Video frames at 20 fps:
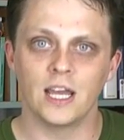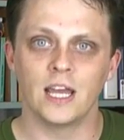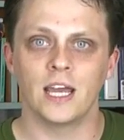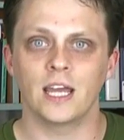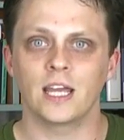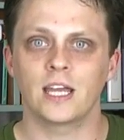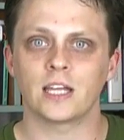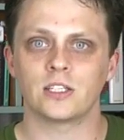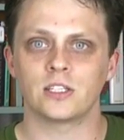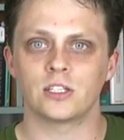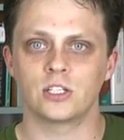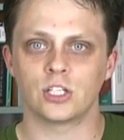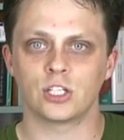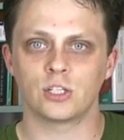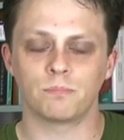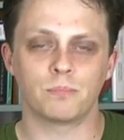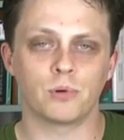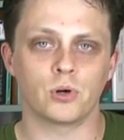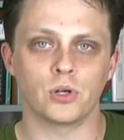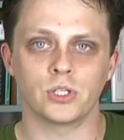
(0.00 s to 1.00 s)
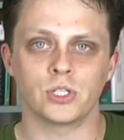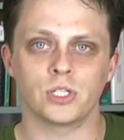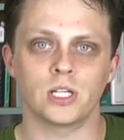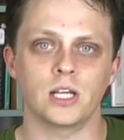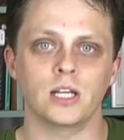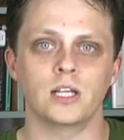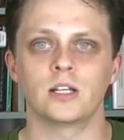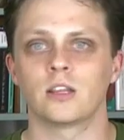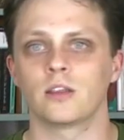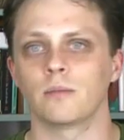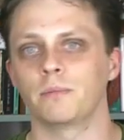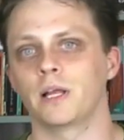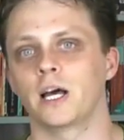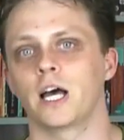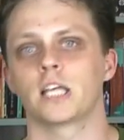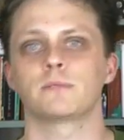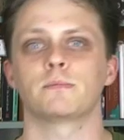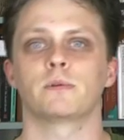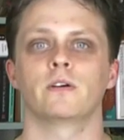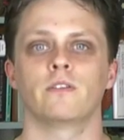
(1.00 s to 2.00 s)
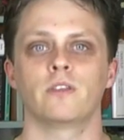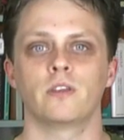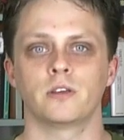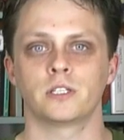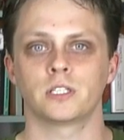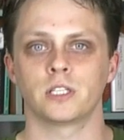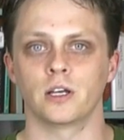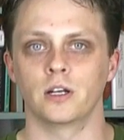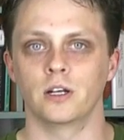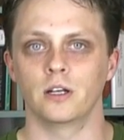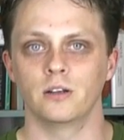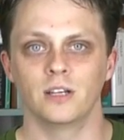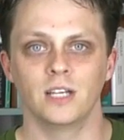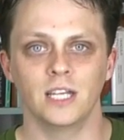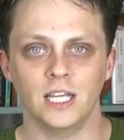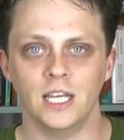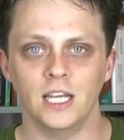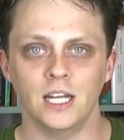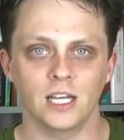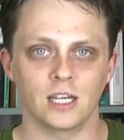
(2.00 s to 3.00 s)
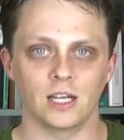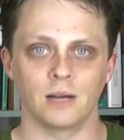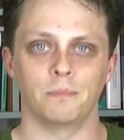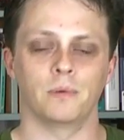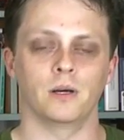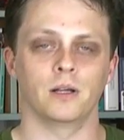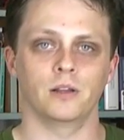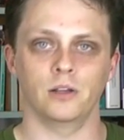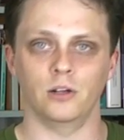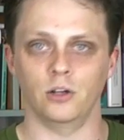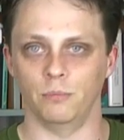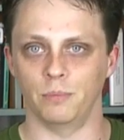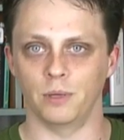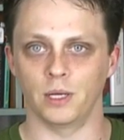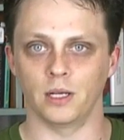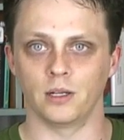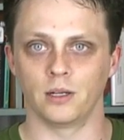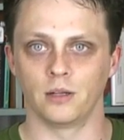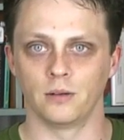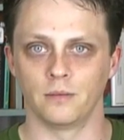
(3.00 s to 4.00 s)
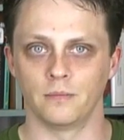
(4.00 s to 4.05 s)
it gets dispersed into the plasma of the sun, heating up a little bit.